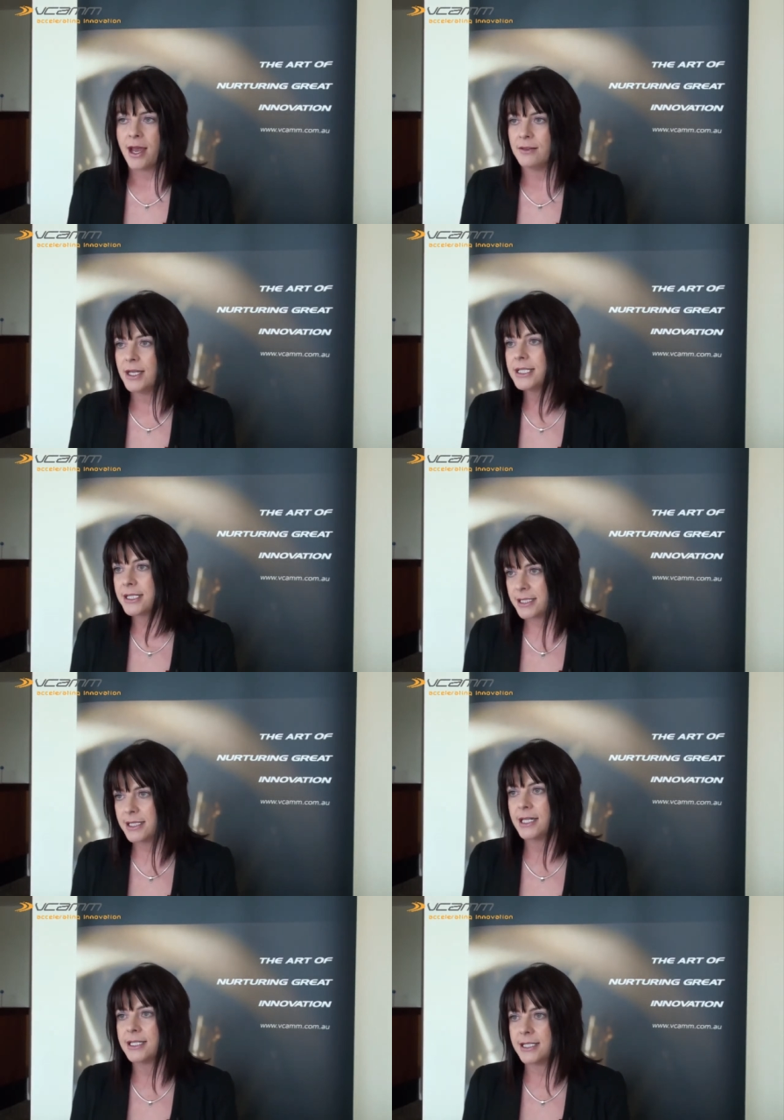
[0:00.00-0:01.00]
And
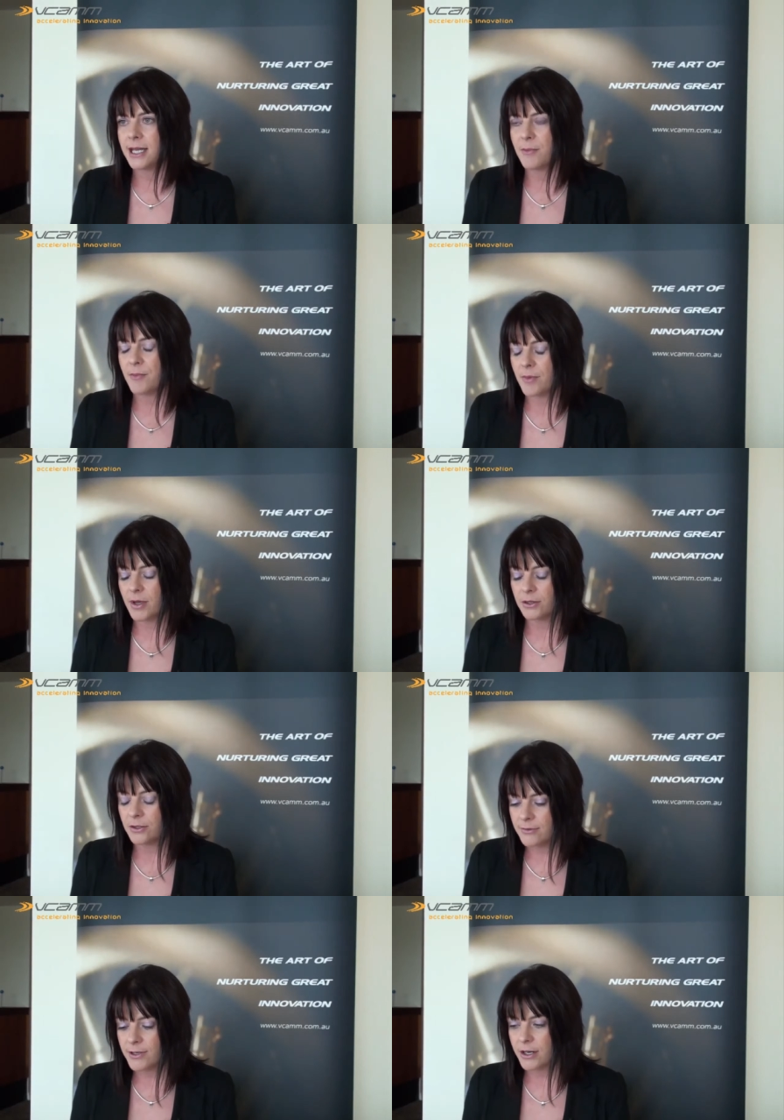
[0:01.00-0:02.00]
that's, that's um, a
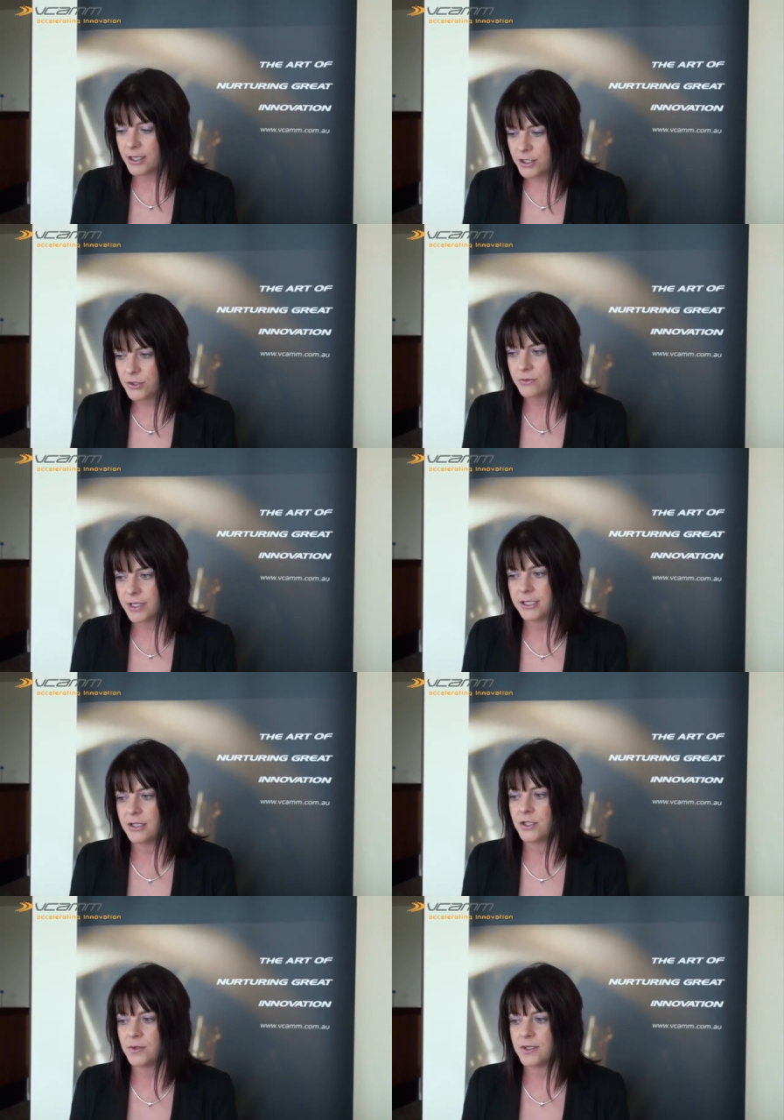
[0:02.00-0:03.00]
lot of our initial
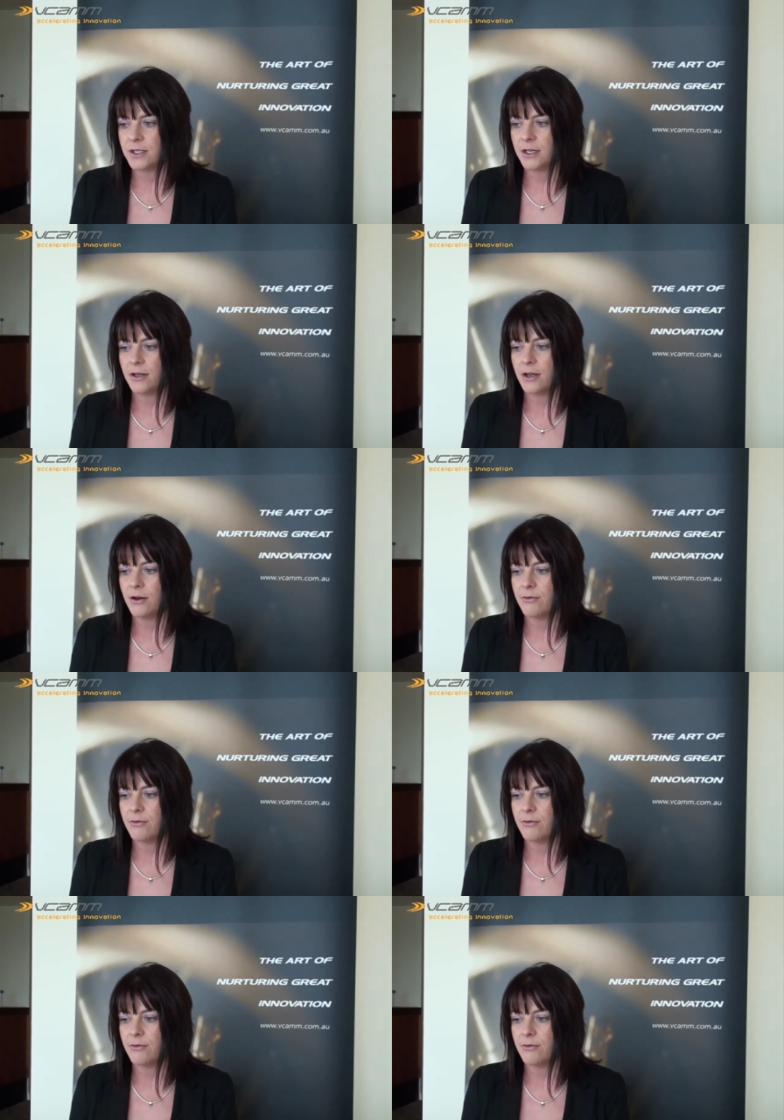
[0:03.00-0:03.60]
research was at, it,